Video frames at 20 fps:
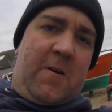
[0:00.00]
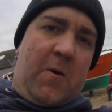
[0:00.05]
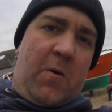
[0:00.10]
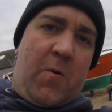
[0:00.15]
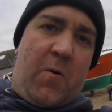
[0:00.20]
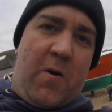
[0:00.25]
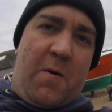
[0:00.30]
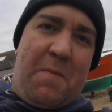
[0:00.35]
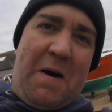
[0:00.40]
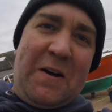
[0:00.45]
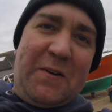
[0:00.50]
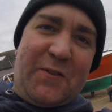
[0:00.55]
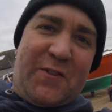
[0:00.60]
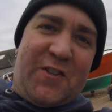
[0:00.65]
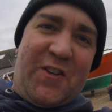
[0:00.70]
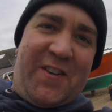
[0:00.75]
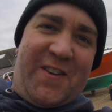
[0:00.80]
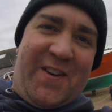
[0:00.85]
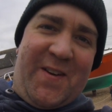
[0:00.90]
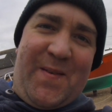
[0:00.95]
We're about
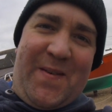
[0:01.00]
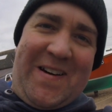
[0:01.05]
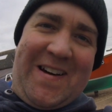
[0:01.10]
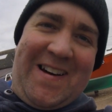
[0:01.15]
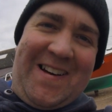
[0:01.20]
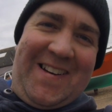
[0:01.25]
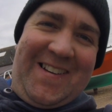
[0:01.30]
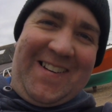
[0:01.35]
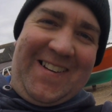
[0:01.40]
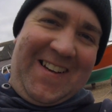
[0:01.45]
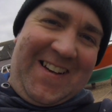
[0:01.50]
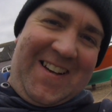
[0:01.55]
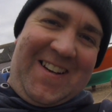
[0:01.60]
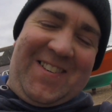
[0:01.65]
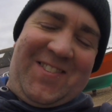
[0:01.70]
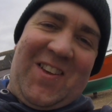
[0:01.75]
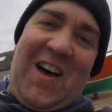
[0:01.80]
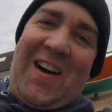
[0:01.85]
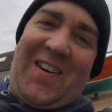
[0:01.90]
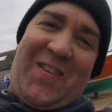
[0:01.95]
to do it.
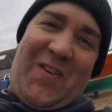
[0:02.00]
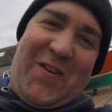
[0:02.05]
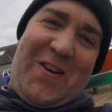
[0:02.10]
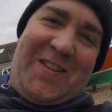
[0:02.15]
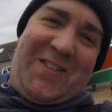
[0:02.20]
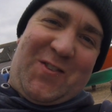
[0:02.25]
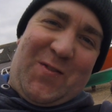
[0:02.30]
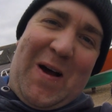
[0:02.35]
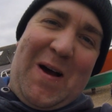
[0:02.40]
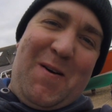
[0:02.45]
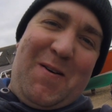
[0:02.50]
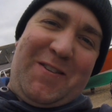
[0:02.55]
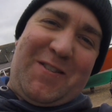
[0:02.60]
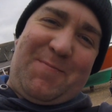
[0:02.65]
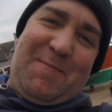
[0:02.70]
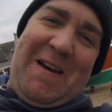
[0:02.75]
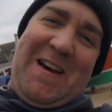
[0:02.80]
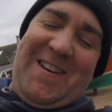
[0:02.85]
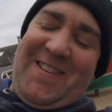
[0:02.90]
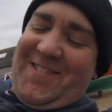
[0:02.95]
It's like going into outer
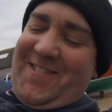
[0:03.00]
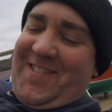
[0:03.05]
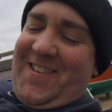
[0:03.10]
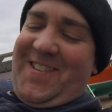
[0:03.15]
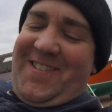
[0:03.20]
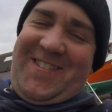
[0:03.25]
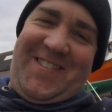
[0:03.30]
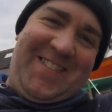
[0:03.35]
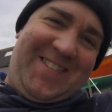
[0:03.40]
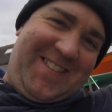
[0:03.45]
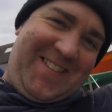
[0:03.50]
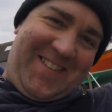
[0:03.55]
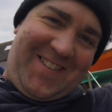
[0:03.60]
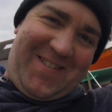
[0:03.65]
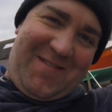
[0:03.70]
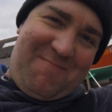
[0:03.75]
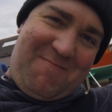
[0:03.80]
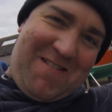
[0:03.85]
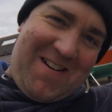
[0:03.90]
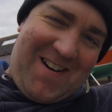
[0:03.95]
space, this.
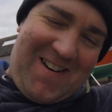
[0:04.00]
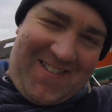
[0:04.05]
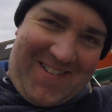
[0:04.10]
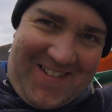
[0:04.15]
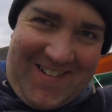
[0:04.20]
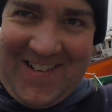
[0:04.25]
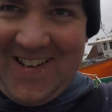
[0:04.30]
Come on!